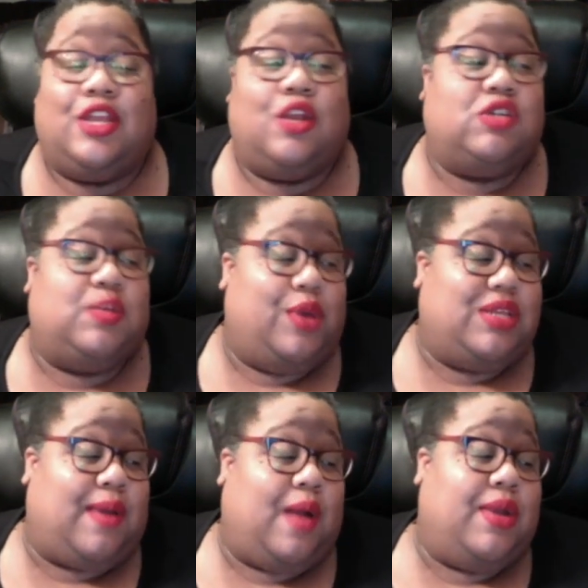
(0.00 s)
You know, she brings
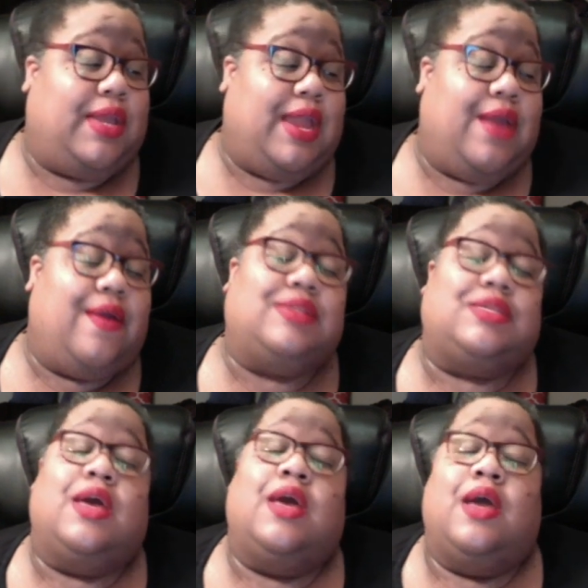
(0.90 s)
up how when Karen's
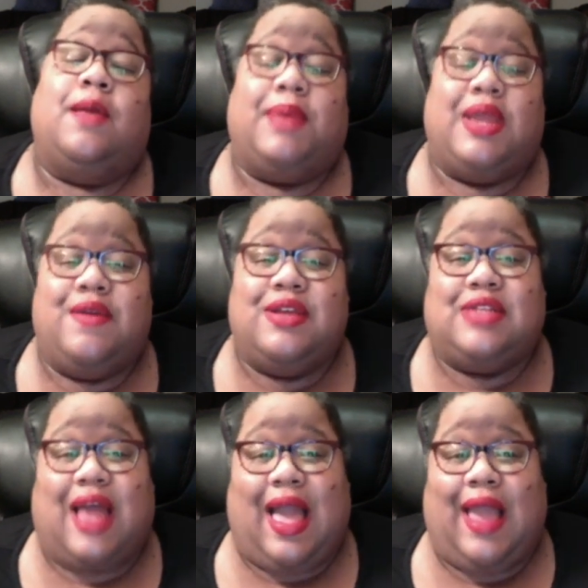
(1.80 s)
parents
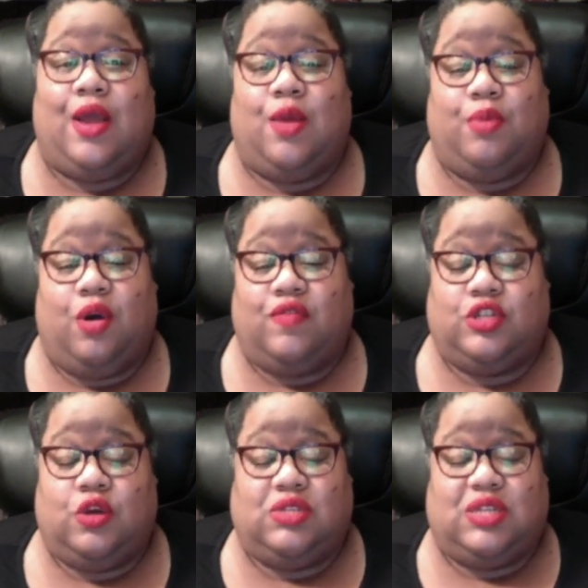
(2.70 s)
died on both
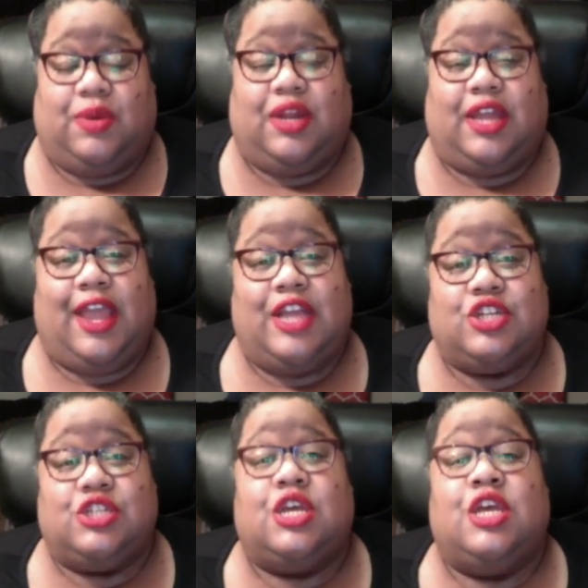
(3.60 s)
those separate
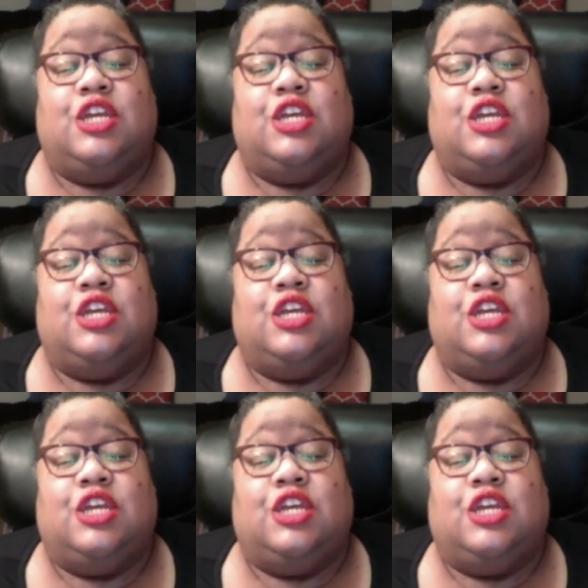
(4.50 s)
occasions,